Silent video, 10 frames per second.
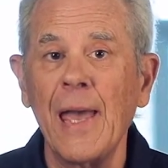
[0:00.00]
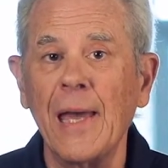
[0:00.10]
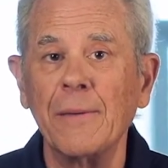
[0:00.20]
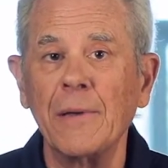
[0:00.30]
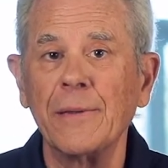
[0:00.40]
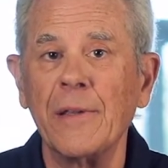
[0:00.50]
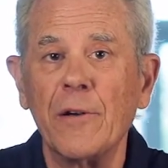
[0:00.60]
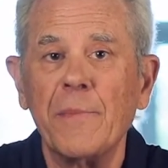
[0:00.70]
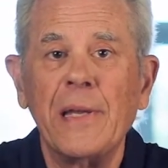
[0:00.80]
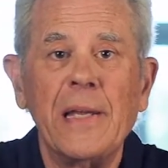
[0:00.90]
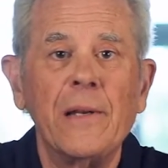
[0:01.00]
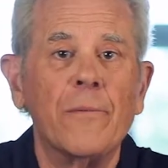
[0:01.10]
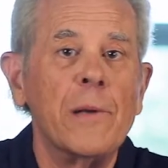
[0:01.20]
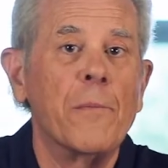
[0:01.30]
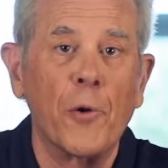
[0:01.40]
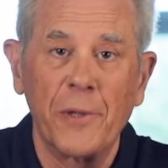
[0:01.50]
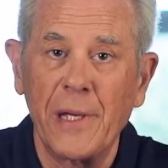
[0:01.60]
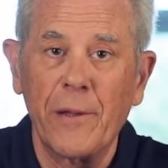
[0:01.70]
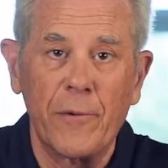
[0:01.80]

And they're meeting remotely.